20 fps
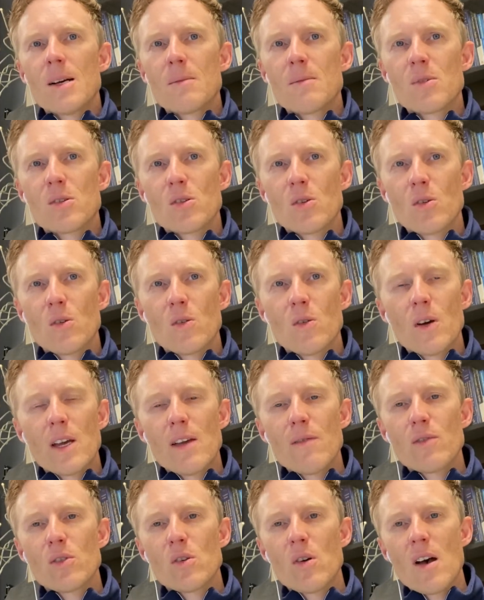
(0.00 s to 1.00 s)
So
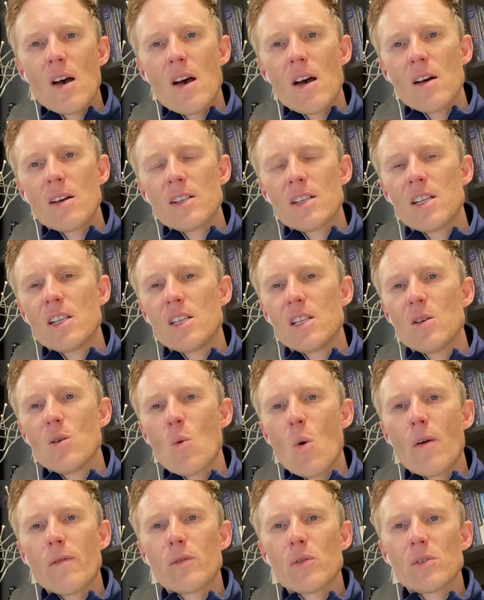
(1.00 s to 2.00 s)
even though
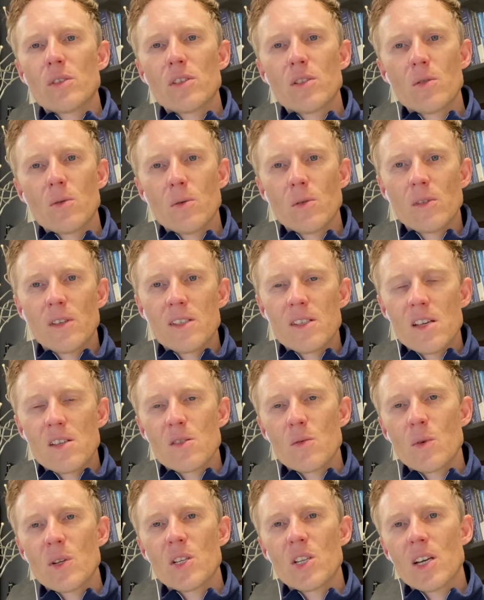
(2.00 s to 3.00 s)
TG-142 only says
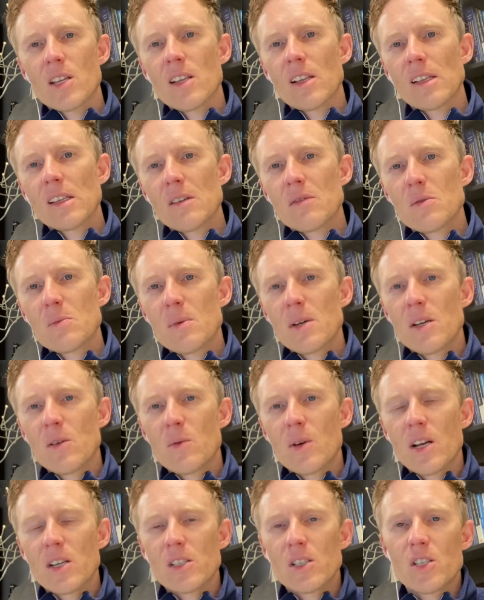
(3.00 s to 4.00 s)
that we check the leaf speed,
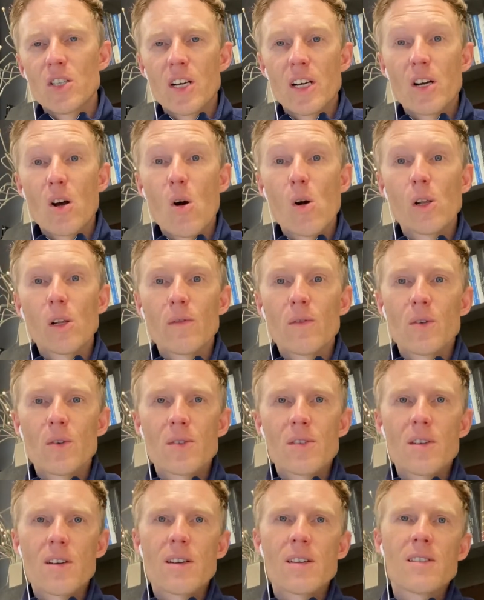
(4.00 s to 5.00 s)
we actually check all of those
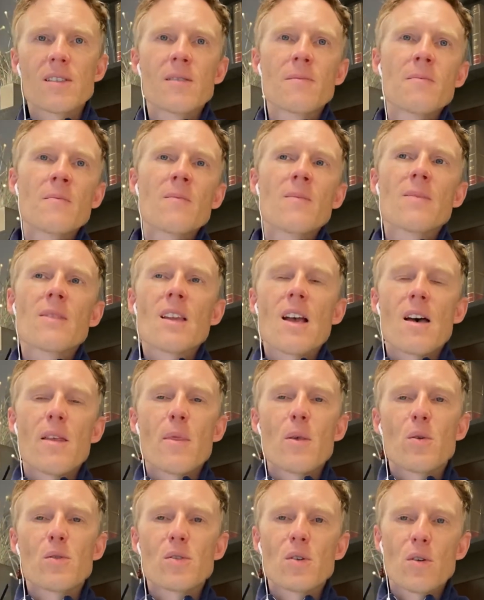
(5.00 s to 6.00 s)
things, and
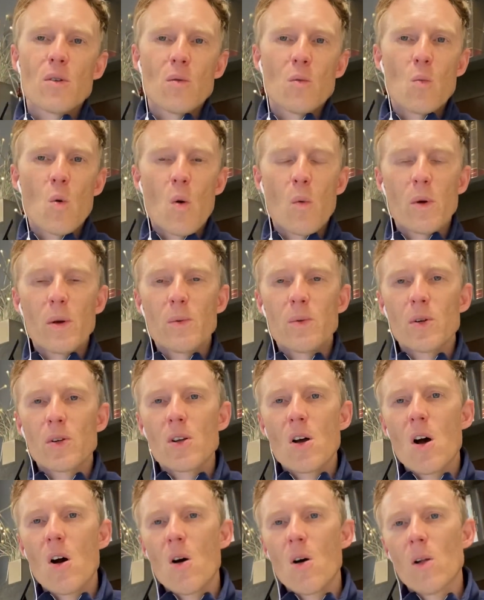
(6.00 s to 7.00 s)
those are what we would
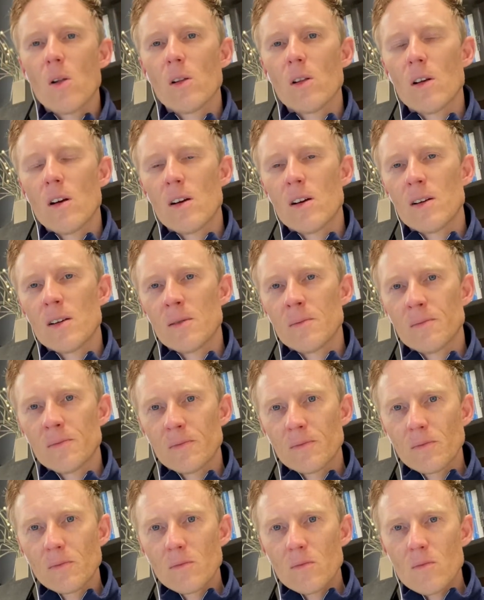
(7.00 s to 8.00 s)
call
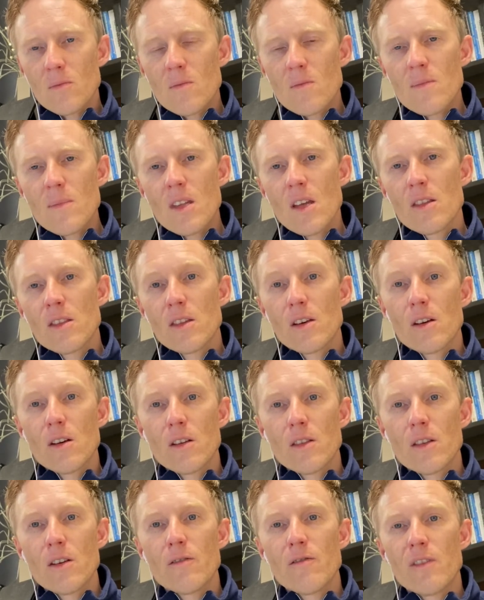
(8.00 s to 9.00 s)
the
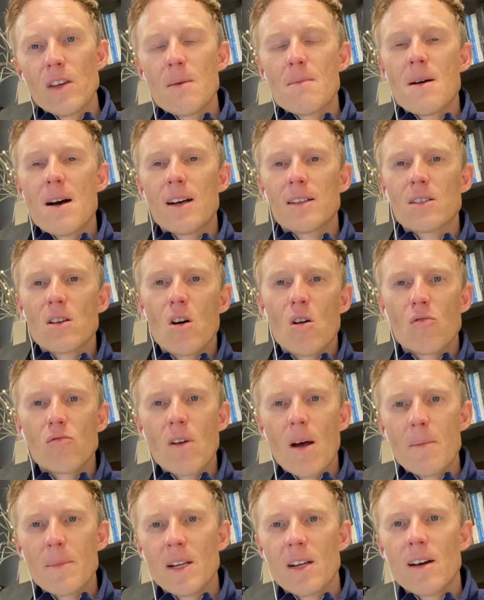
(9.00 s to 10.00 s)
VMAT or
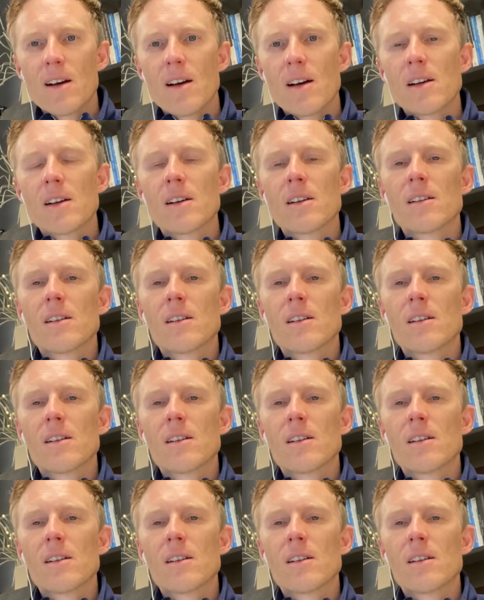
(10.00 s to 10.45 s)
rapid arc